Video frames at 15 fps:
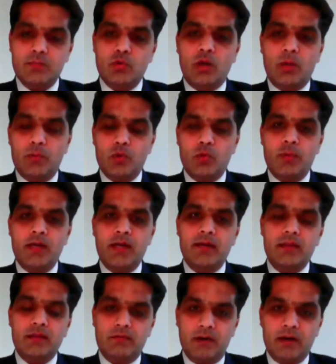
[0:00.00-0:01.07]
the more appropriate
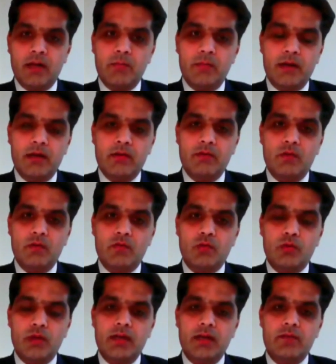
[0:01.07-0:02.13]
and the fundamental way of
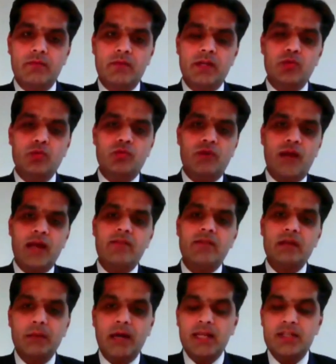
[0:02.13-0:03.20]
doing it, where you try and
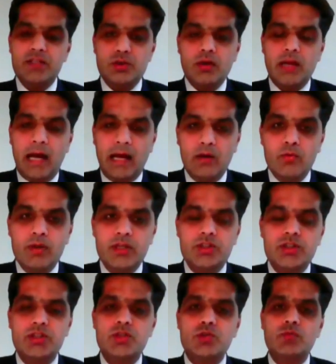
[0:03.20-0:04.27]
rebalance your
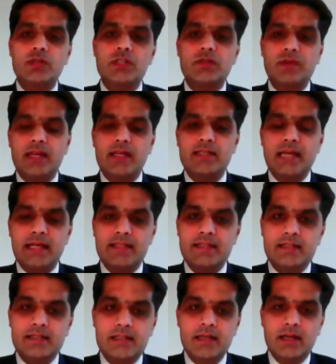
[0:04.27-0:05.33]
allocations towards various
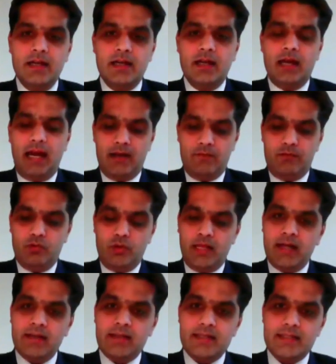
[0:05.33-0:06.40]
assets. And if you
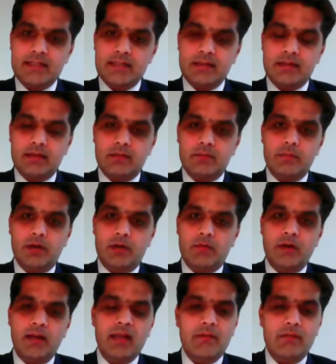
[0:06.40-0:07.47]
take this
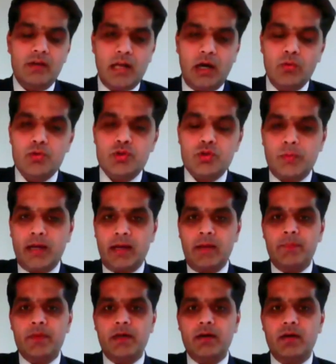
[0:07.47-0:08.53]
one level down,
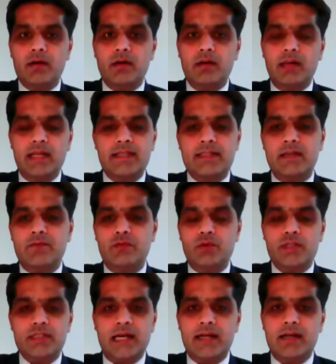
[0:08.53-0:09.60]
Sumaira, let's say if
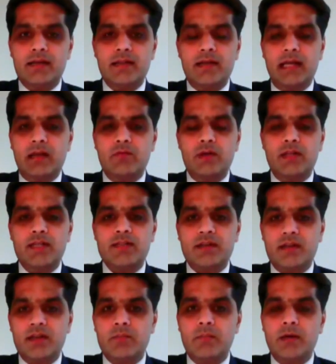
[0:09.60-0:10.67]
you decided that equity
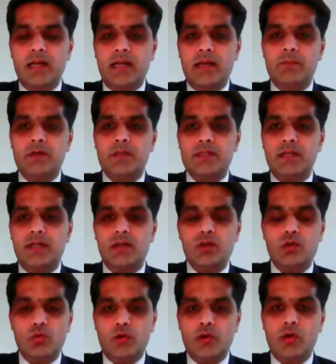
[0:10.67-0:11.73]
has run up by 10% and
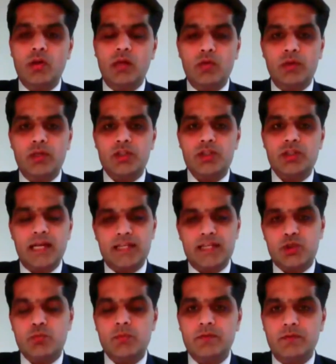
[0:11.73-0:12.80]
your overall allocation
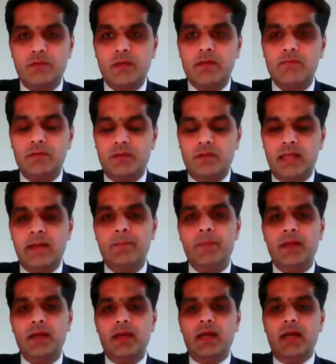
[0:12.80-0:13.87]
has to be 50-50,
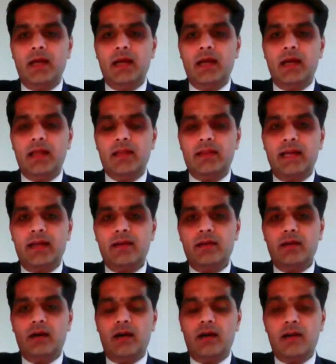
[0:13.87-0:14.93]

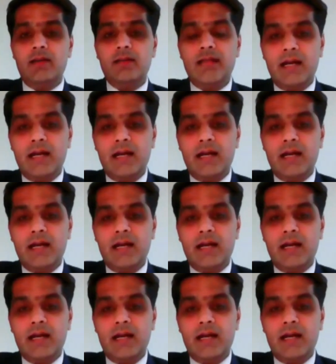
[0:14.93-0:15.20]
then under